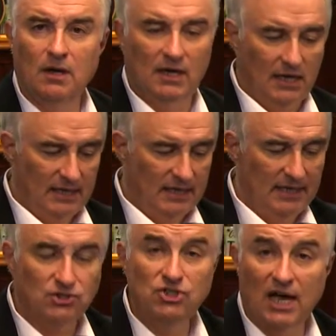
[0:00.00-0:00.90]
uh,
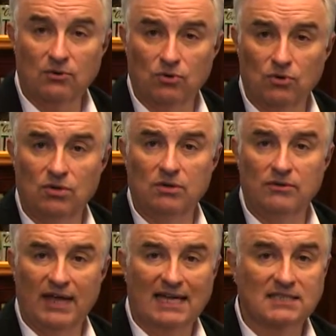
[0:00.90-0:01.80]
in general,
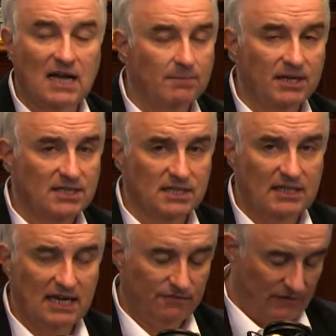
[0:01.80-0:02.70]
that's not because the
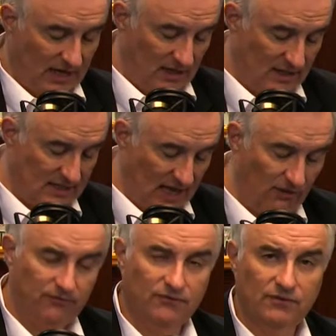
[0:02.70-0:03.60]
data file
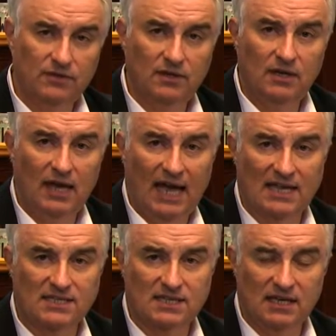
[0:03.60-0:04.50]
itself
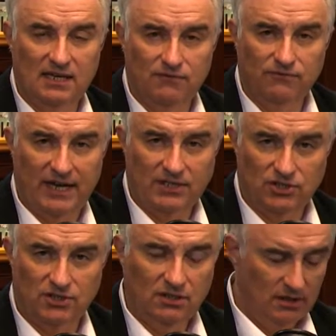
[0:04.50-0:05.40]
has an
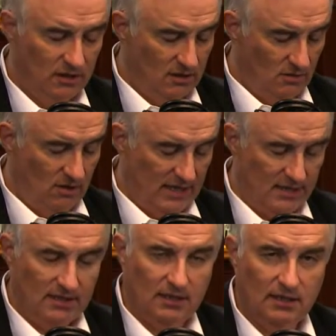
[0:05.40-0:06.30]
infection or
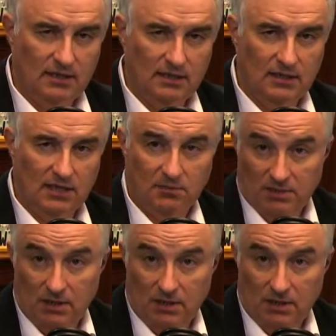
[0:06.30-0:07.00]
has uh, it could